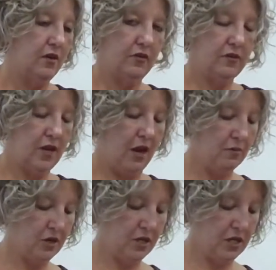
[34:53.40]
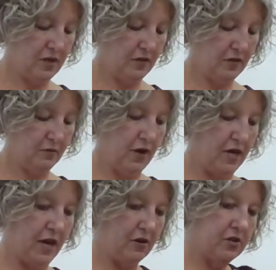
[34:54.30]
So now I'm gonna
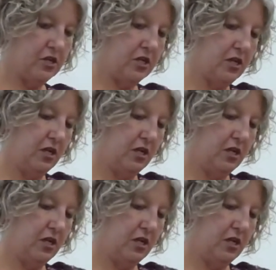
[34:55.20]
spread out